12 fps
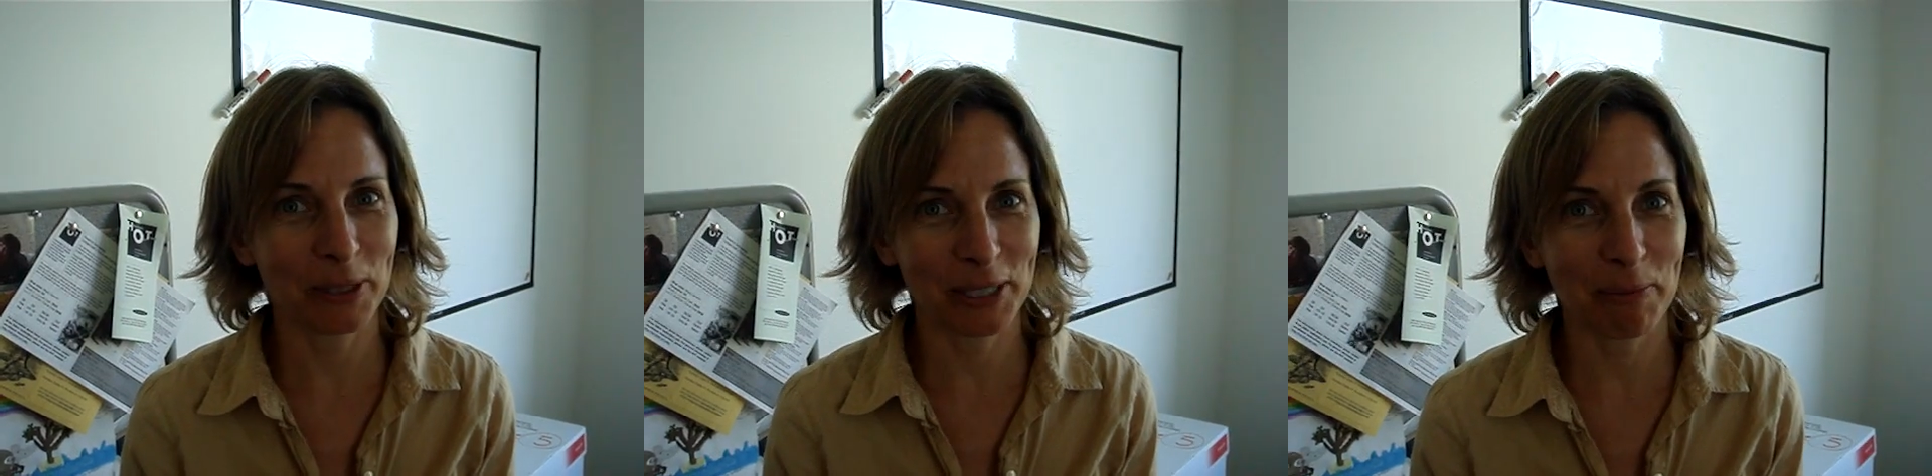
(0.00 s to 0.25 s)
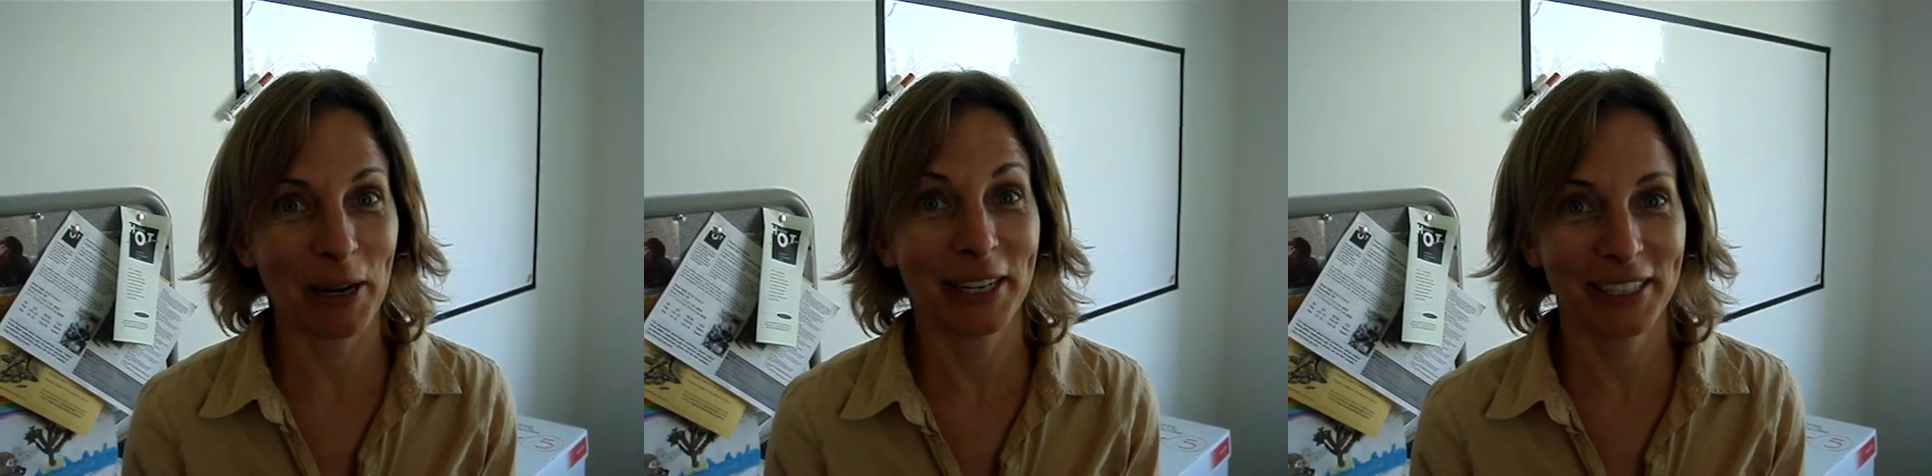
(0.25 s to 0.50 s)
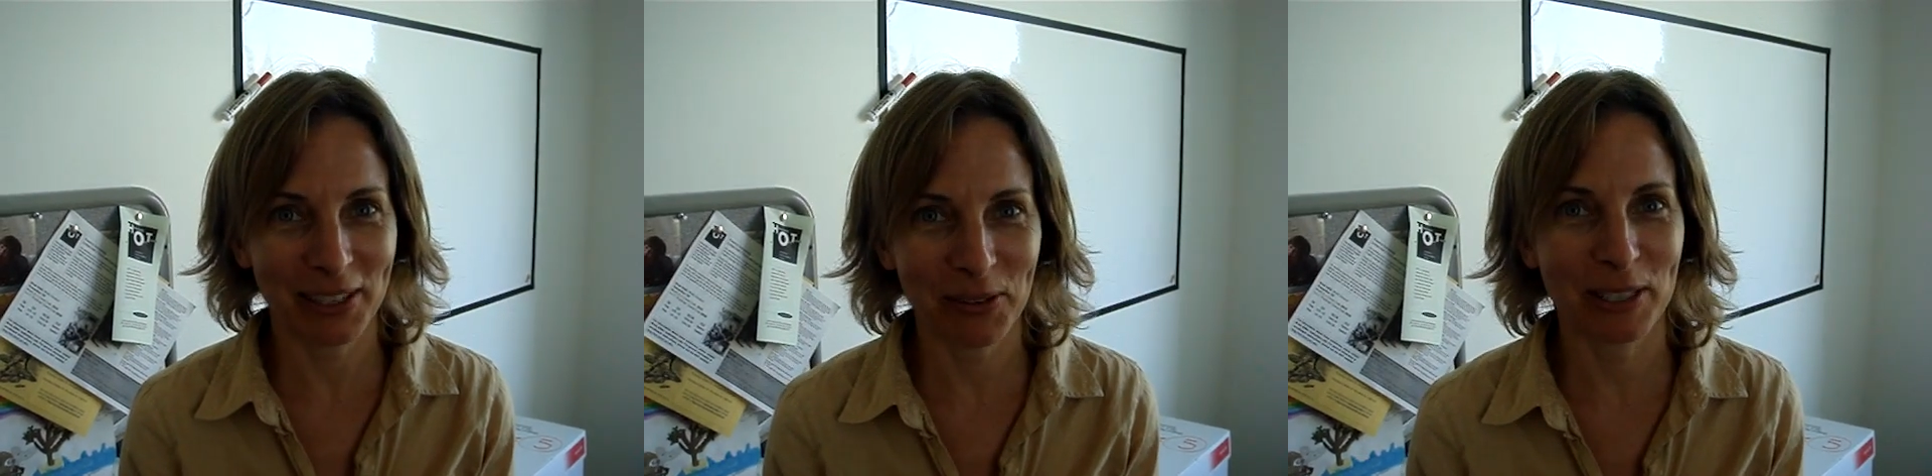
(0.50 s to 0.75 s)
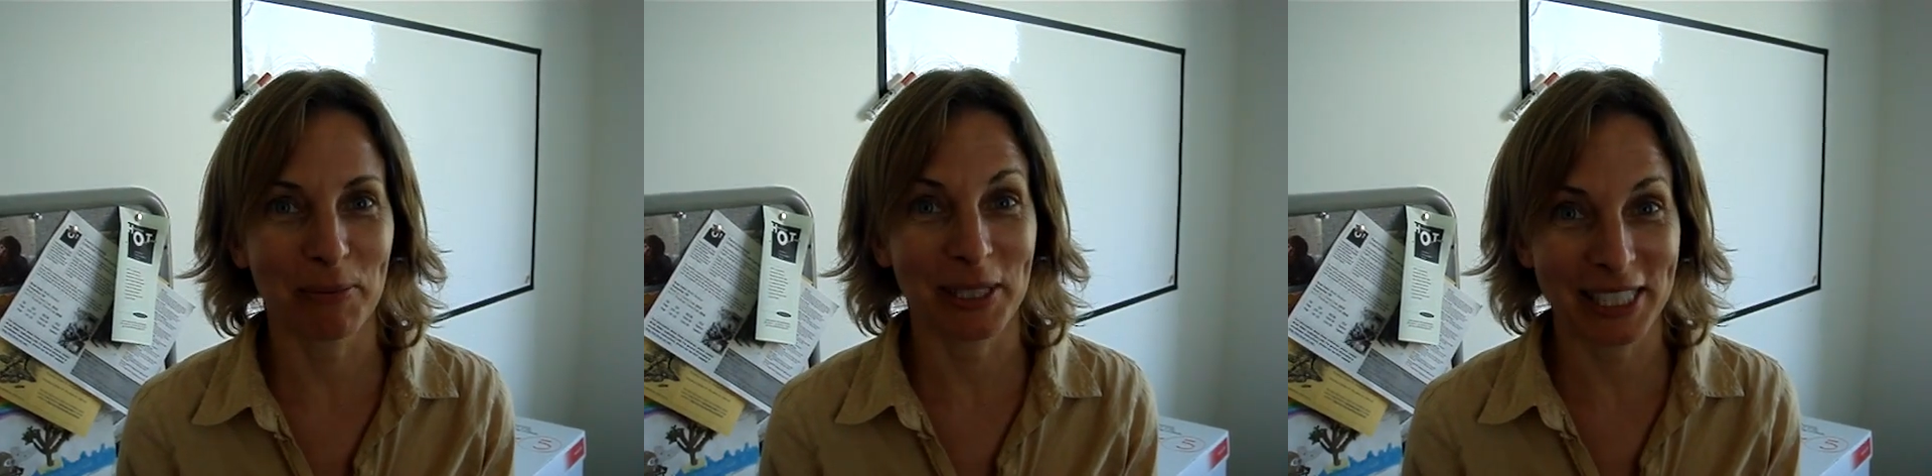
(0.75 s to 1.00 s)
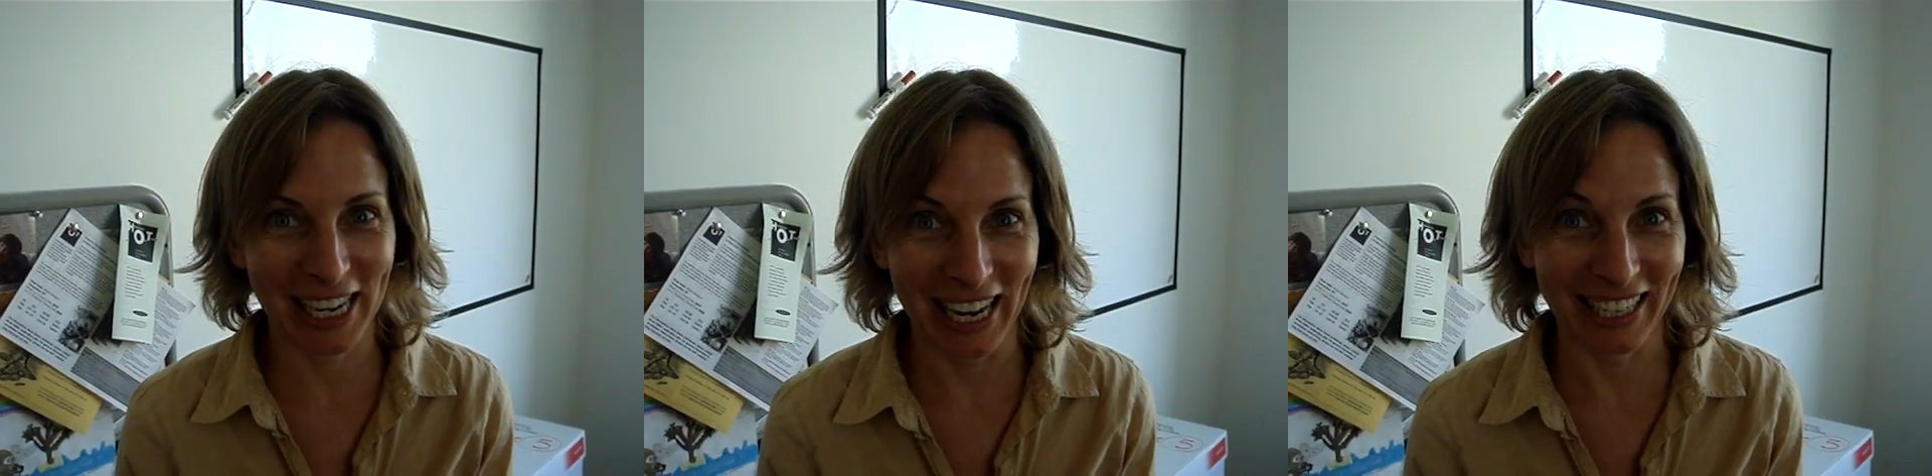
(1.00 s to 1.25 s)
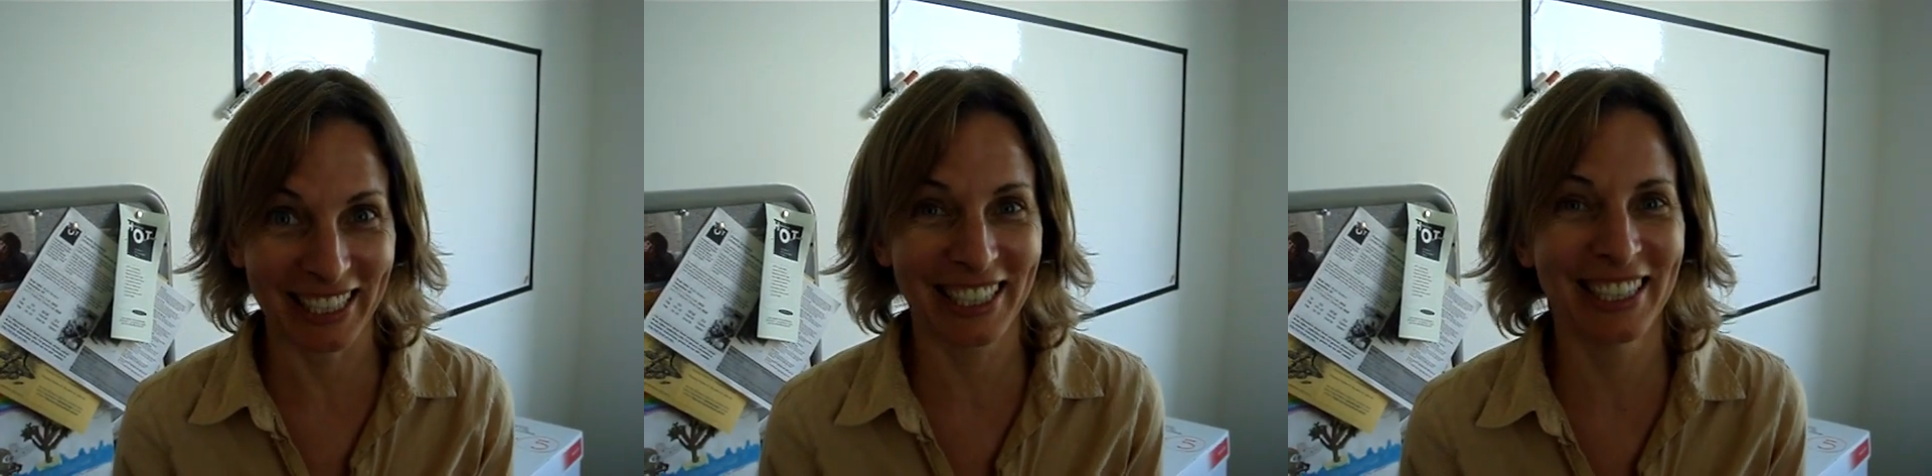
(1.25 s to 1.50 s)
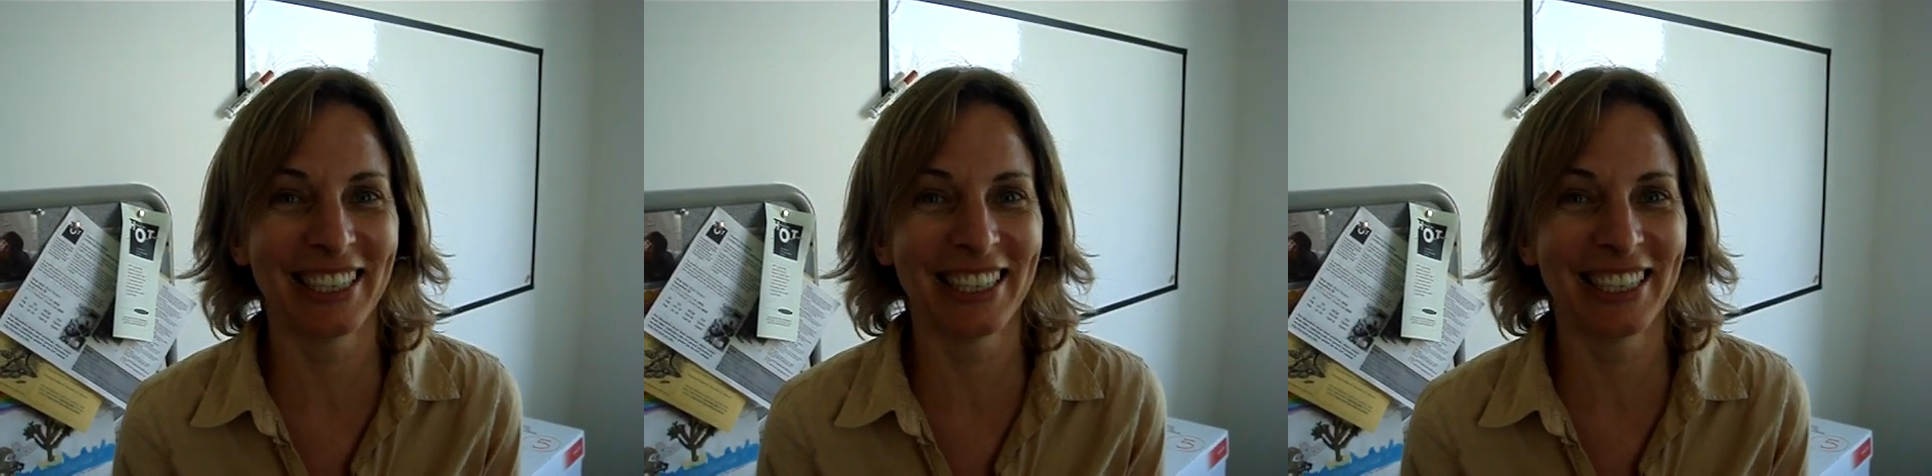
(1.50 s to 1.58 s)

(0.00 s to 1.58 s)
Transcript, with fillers: which apparently was a mistake.